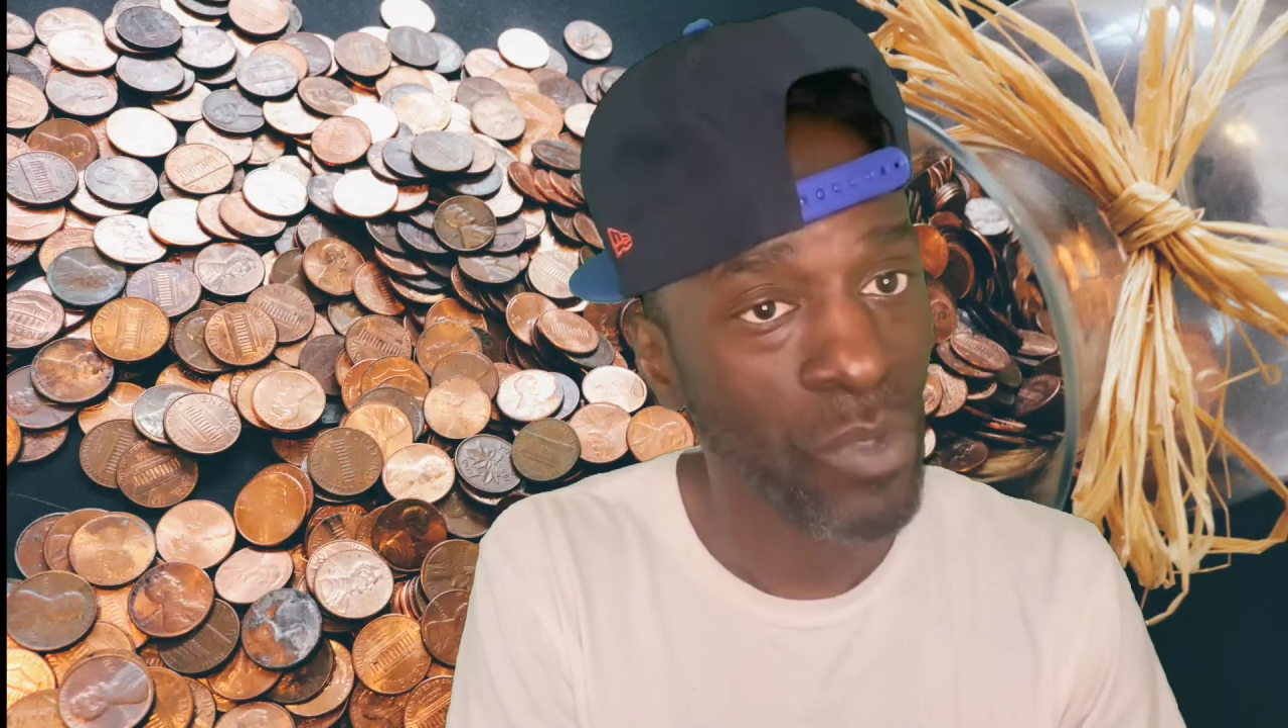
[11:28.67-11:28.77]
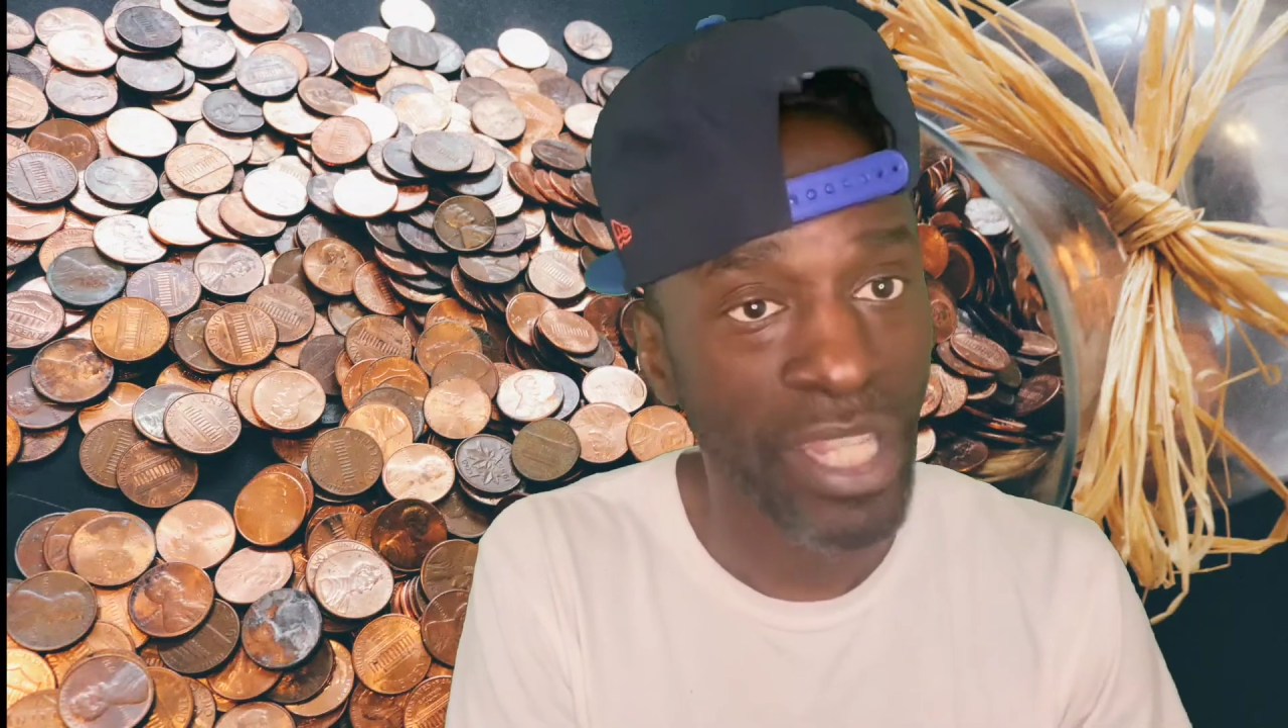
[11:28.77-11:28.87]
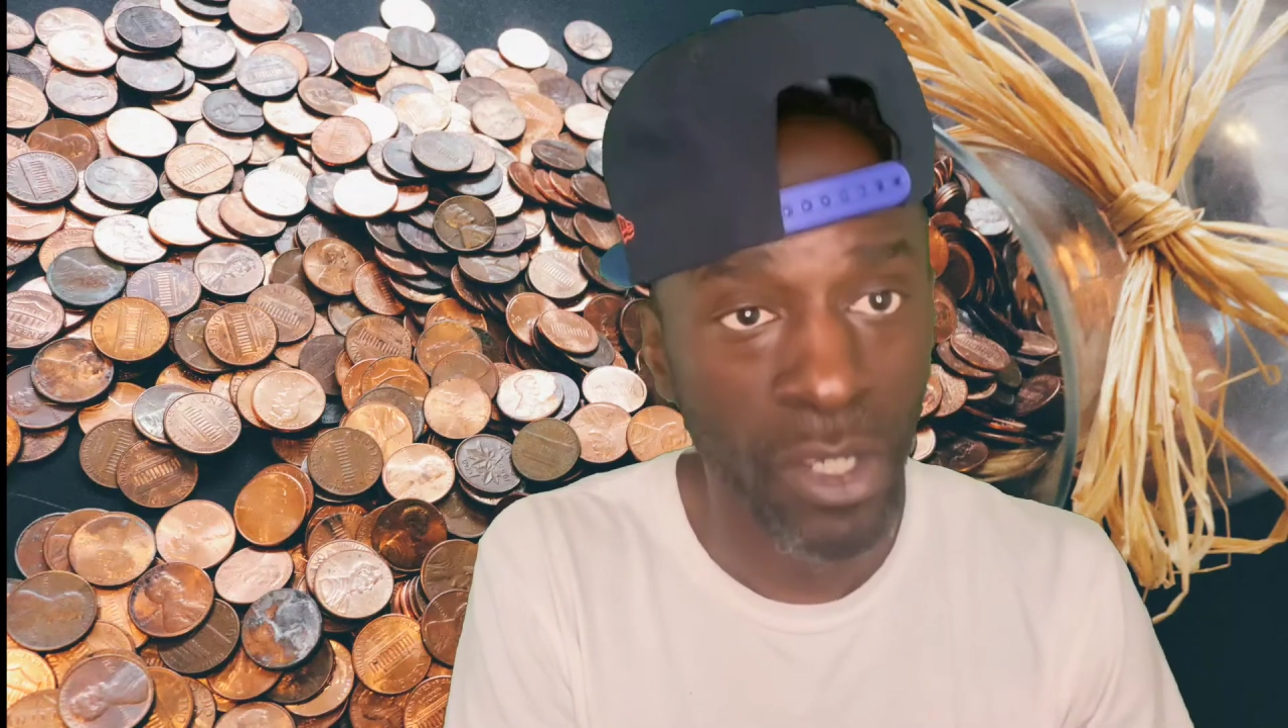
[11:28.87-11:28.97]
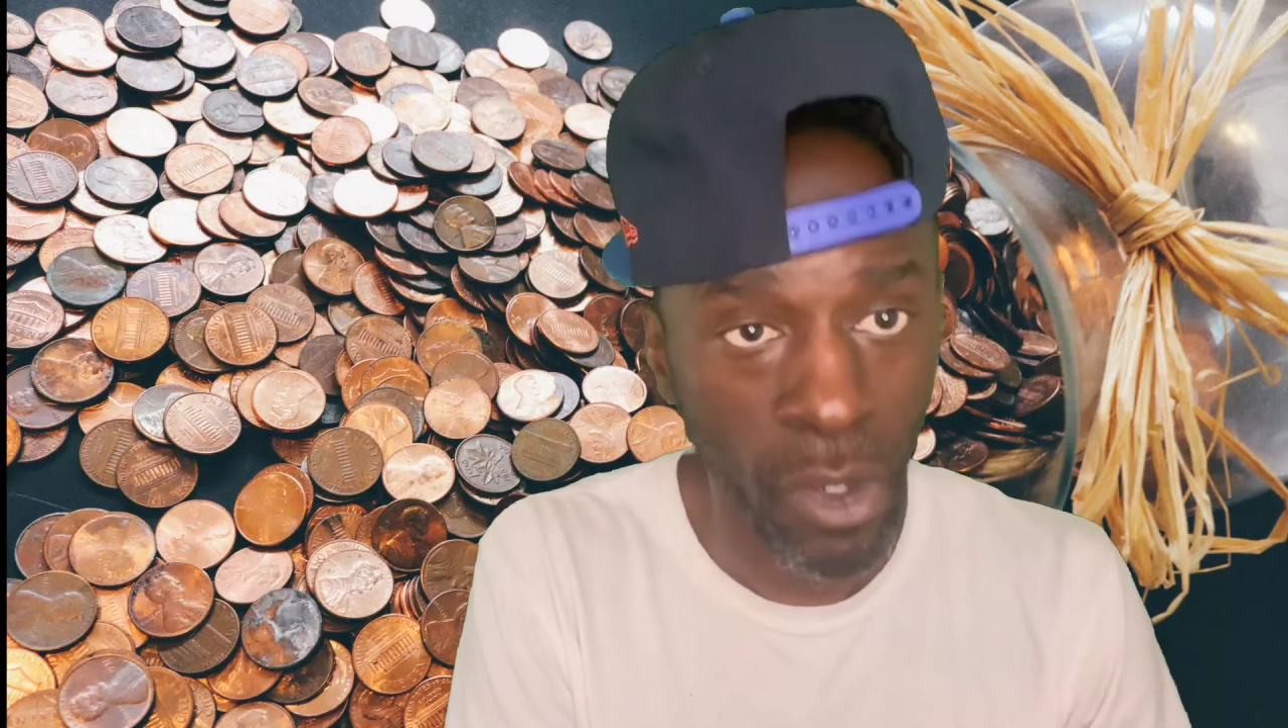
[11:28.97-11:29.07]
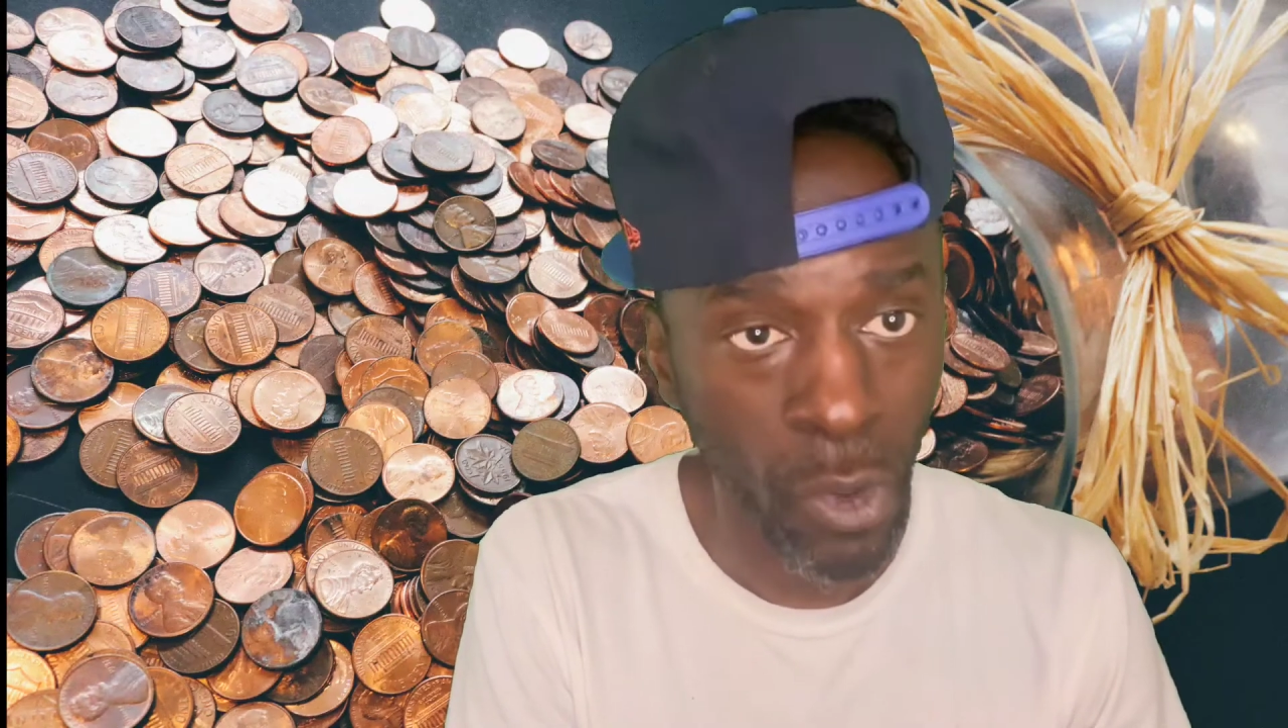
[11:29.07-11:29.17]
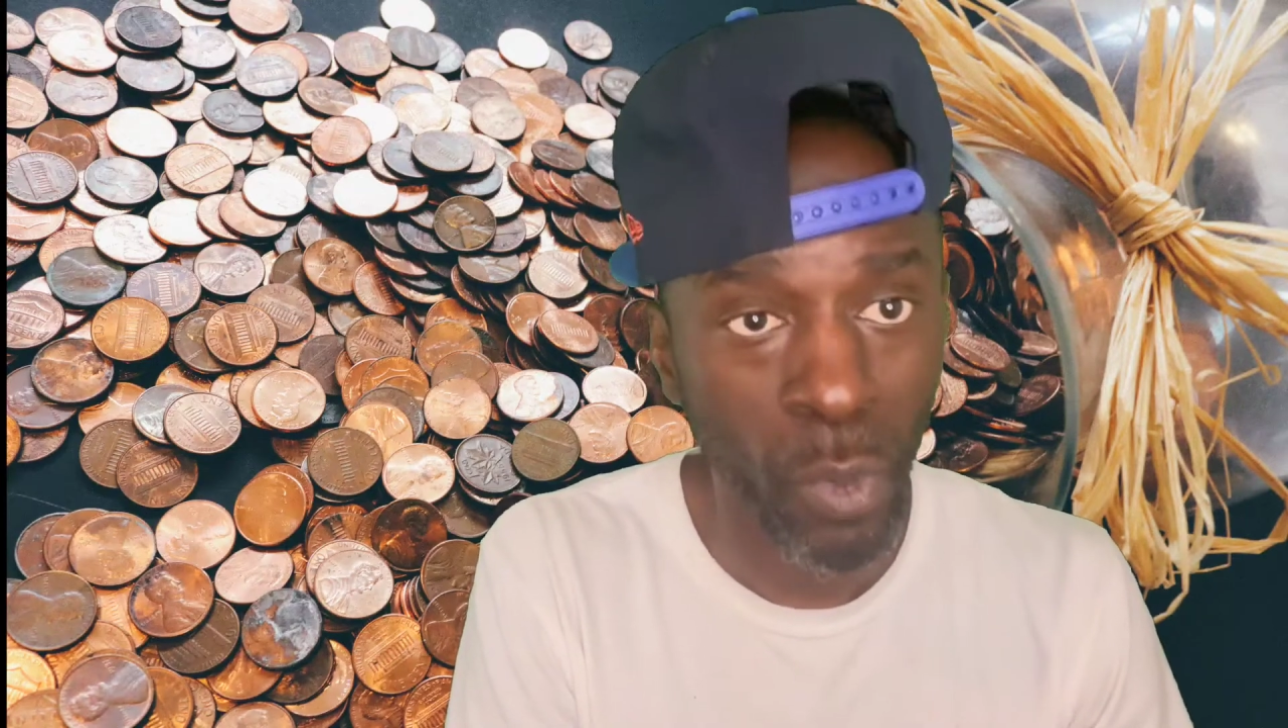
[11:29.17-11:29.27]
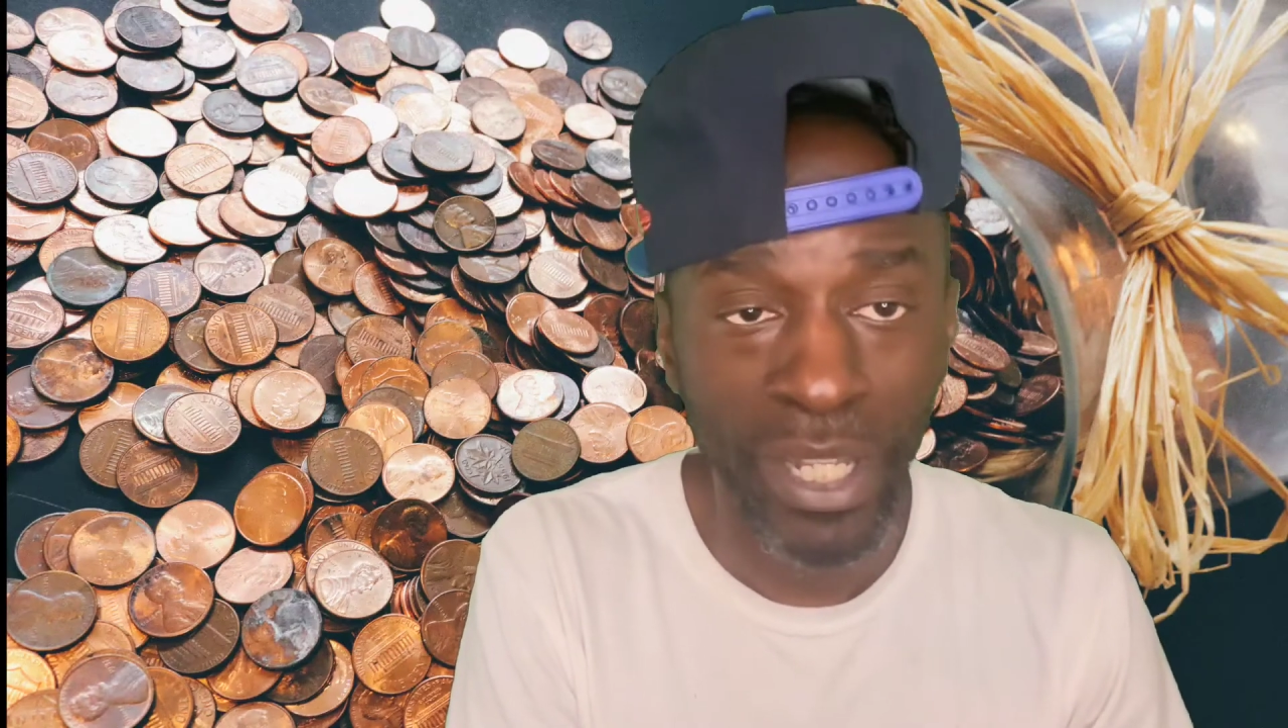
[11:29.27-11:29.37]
We need gold.